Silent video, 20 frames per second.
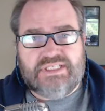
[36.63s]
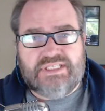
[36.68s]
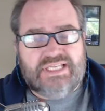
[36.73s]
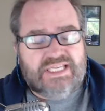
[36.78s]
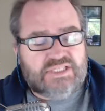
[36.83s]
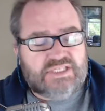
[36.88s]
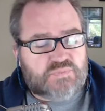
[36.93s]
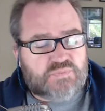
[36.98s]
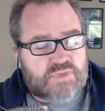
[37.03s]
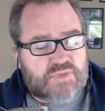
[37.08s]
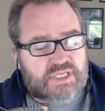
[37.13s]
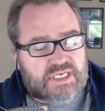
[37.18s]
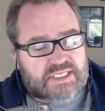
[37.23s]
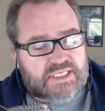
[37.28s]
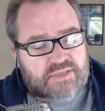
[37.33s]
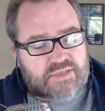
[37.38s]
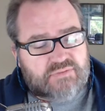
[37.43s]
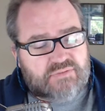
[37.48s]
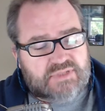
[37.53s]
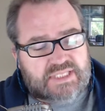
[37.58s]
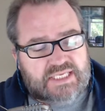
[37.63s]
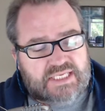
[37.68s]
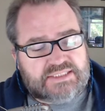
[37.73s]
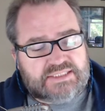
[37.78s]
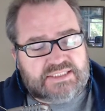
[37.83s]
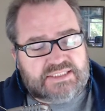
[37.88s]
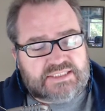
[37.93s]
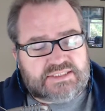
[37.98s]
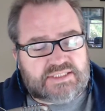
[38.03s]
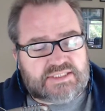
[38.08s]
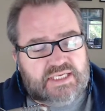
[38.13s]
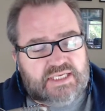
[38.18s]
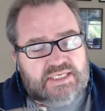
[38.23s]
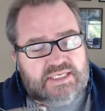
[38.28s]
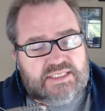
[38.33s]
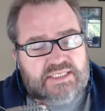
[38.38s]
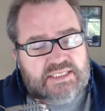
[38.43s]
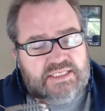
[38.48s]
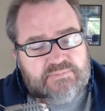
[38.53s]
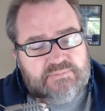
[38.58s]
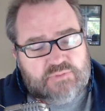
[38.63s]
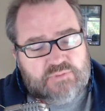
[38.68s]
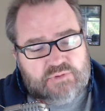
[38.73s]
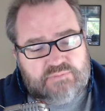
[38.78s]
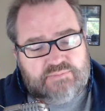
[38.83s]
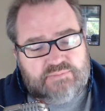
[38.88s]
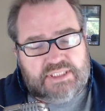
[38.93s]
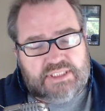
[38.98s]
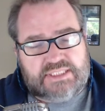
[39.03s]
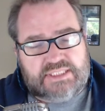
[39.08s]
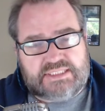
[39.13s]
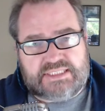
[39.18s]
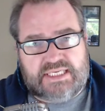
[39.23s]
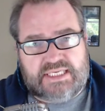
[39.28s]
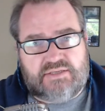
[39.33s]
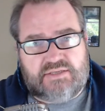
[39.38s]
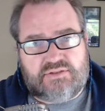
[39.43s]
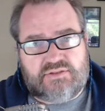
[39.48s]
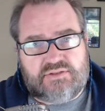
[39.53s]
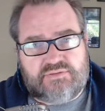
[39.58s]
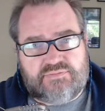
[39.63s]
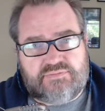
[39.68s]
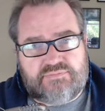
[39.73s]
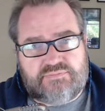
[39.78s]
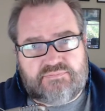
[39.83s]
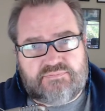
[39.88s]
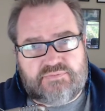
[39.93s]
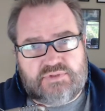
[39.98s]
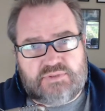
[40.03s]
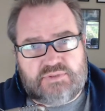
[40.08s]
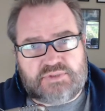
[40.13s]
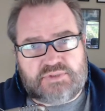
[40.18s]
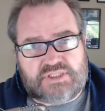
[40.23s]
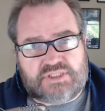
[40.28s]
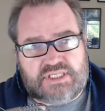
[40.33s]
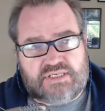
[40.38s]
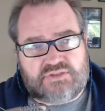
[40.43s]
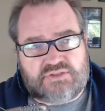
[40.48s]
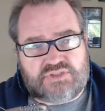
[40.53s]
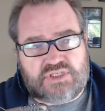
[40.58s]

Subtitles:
It's weird. I don't get as excited anymore by the sound of the potatoes.